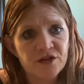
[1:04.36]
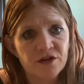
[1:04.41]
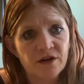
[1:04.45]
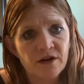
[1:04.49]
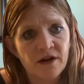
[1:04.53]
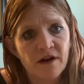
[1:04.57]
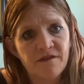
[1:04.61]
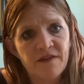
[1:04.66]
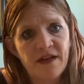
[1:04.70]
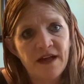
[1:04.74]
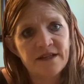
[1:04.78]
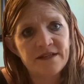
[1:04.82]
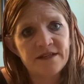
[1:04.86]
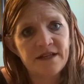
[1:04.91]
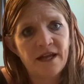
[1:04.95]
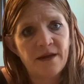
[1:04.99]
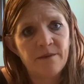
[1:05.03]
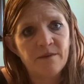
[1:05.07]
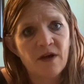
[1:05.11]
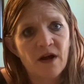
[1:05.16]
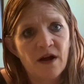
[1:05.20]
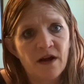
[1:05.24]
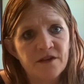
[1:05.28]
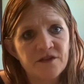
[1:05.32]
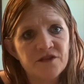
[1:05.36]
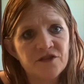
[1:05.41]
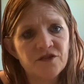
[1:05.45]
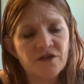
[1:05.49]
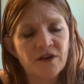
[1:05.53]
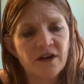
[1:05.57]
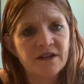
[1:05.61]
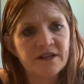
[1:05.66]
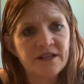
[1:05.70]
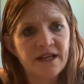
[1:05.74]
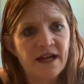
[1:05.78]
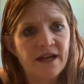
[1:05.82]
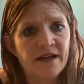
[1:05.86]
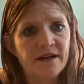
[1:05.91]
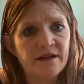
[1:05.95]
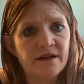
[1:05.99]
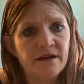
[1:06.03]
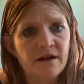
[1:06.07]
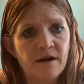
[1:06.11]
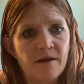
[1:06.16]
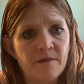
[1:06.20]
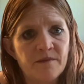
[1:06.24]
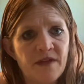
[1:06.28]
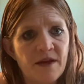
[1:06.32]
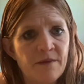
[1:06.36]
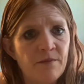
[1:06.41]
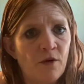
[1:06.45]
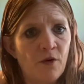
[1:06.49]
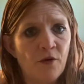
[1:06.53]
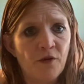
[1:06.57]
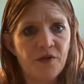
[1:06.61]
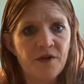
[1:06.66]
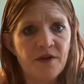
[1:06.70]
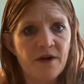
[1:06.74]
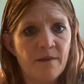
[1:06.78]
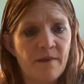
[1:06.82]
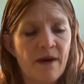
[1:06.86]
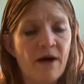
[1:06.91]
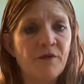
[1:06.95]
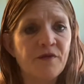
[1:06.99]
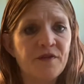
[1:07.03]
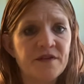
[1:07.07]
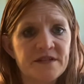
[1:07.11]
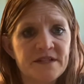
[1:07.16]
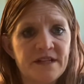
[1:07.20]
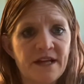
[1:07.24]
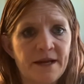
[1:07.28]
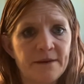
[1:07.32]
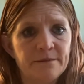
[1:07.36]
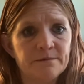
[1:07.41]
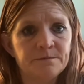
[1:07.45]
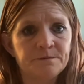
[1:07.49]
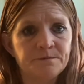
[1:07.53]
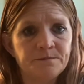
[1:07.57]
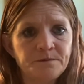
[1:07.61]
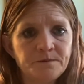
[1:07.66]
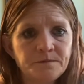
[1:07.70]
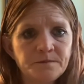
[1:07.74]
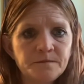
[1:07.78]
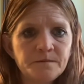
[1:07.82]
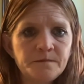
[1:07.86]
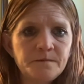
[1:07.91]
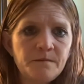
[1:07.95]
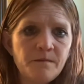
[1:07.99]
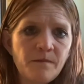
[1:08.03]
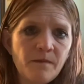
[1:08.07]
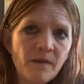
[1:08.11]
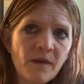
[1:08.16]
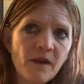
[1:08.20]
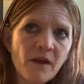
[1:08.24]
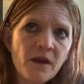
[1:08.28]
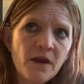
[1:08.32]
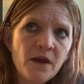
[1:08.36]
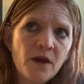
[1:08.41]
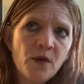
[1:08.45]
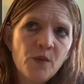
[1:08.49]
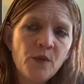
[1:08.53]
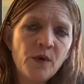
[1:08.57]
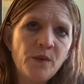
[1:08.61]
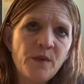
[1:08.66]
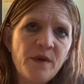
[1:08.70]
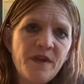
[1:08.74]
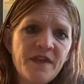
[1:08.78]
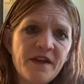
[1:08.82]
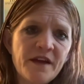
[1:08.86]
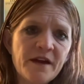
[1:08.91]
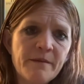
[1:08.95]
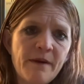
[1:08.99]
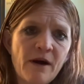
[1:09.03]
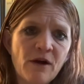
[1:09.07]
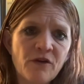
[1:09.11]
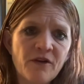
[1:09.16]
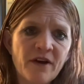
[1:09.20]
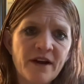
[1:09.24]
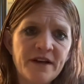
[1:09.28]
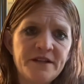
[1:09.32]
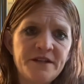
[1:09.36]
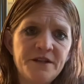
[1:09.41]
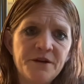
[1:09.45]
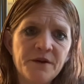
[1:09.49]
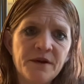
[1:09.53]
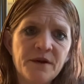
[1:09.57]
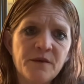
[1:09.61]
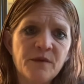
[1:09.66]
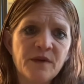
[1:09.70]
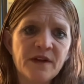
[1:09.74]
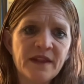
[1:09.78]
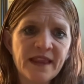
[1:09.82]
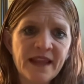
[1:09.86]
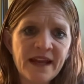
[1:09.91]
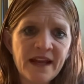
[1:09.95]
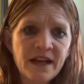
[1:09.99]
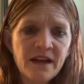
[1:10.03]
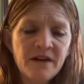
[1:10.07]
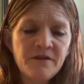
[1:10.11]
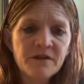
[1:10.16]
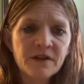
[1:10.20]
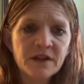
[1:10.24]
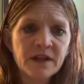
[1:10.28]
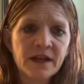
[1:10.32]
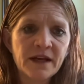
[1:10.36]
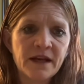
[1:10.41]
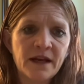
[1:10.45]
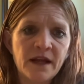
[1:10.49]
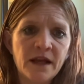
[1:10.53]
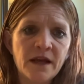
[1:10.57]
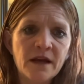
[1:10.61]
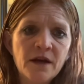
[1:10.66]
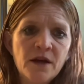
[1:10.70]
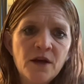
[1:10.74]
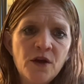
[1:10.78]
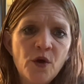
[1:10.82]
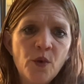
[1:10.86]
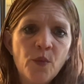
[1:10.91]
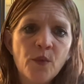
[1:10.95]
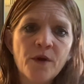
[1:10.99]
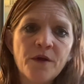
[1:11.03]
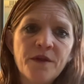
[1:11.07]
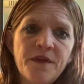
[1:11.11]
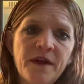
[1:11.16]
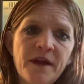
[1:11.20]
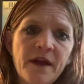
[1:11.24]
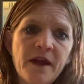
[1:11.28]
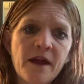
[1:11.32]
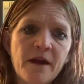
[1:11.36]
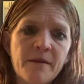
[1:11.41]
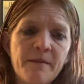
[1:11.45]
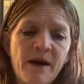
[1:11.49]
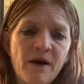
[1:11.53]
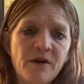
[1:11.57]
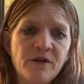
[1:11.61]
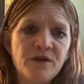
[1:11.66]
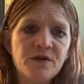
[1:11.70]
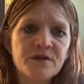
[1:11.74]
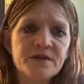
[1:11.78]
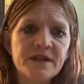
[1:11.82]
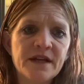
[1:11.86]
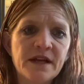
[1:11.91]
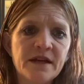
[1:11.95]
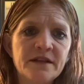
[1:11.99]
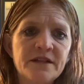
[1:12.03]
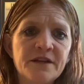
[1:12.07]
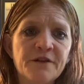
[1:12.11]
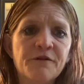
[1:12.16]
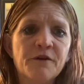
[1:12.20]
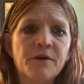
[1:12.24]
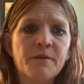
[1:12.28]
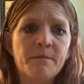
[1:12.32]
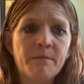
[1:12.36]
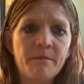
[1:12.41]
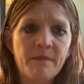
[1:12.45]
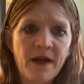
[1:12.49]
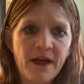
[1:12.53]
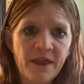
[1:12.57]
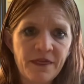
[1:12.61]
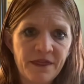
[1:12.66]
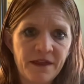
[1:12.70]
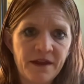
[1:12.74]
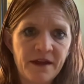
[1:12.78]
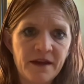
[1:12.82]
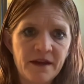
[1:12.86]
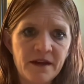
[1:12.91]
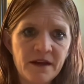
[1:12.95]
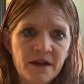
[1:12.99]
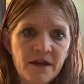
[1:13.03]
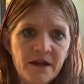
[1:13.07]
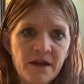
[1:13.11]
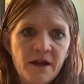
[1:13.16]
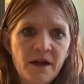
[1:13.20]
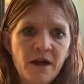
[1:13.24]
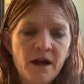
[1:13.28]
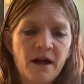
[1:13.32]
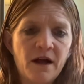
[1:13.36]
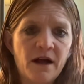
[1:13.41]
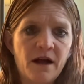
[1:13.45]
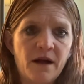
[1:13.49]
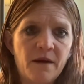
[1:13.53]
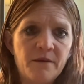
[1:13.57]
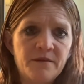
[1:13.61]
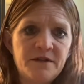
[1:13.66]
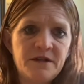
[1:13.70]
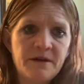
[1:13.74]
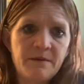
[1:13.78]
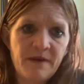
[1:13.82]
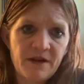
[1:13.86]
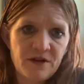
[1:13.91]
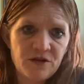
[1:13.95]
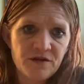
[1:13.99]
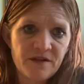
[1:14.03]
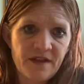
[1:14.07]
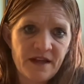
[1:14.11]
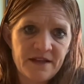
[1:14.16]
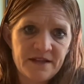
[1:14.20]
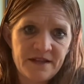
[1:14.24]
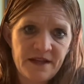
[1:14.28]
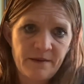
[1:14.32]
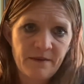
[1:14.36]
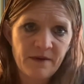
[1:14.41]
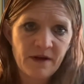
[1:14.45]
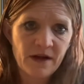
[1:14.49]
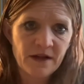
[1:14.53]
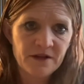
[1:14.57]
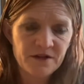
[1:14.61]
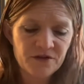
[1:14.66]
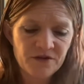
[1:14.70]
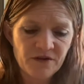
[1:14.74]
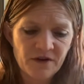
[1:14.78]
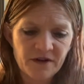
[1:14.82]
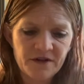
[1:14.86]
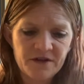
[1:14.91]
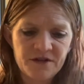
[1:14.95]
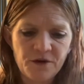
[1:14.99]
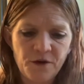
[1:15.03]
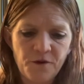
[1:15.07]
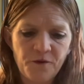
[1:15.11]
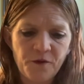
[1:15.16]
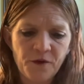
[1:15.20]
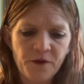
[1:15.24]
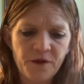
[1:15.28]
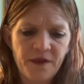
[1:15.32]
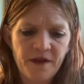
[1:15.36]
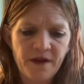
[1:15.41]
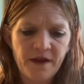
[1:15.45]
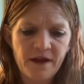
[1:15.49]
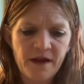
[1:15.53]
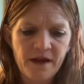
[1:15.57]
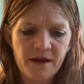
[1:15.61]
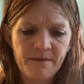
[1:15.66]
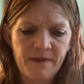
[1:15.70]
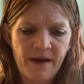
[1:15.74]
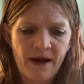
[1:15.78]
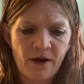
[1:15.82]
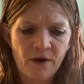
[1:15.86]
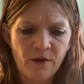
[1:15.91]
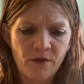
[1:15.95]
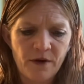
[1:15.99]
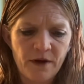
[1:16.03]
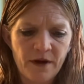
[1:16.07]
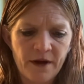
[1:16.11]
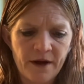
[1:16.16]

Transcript: of that same construct, and they both come out the same. When we think about criterion related validity, we're thinking about using a different method to measure that same construct. So if we're thinking about